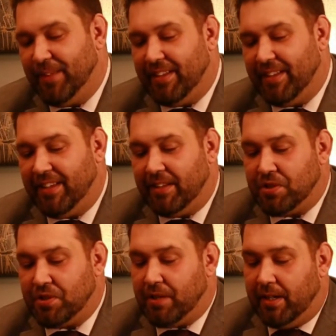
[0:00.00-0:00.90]
get get the
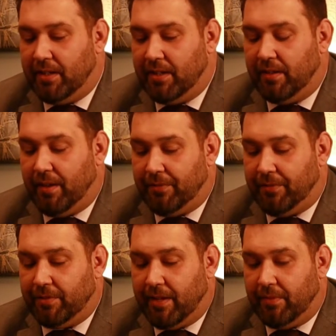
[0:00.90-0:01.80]
training that it
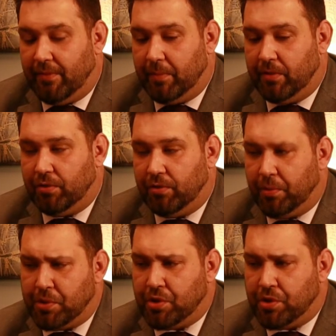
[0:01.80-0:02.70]
offers out of it, but there's so
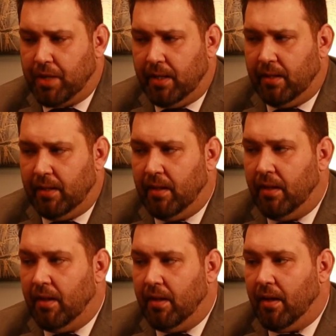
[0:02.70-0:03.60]
much training.
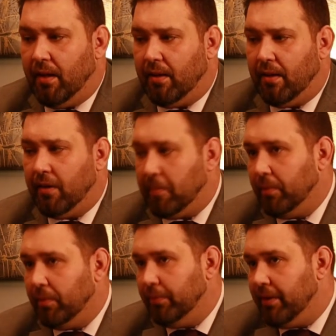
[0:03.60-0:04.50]
Uh,
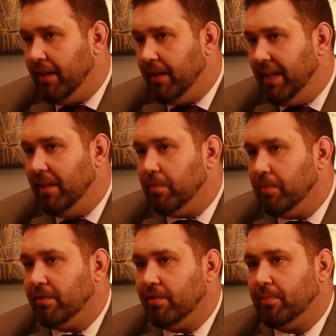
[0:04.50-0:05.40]
coupled with an
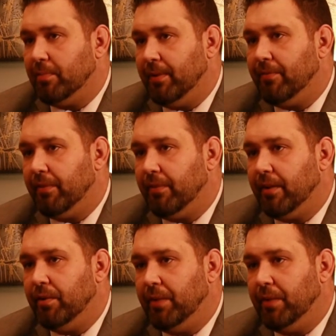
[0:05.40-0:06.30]
80% split for like a
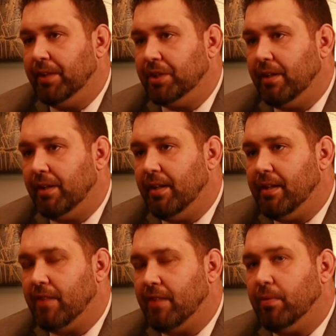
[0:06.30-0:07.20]
new agent right. and
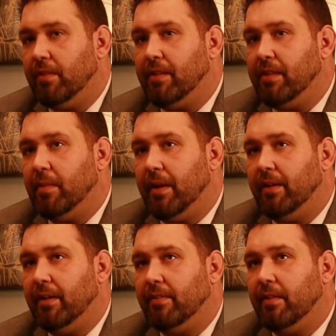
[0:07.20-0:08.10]
that's when i think about it
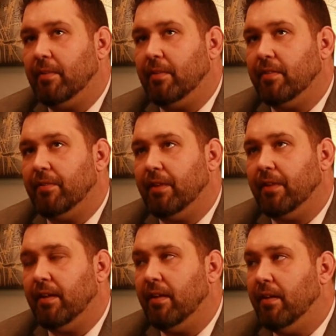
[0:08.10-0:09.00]
and i say to myself like
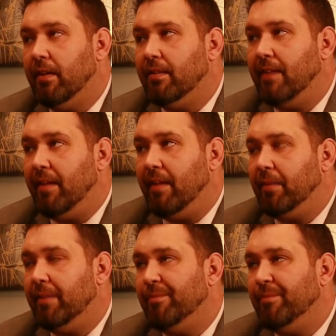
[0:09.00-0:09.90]
damn
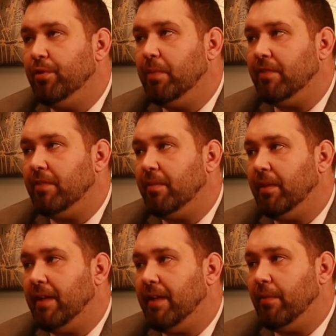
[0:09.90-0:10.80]
like too bad something
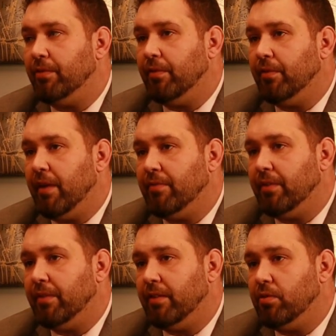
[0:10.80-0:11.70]
like that wasn't around for
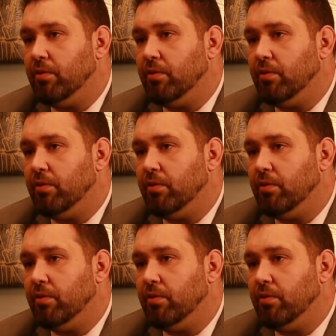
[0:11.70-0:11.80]
like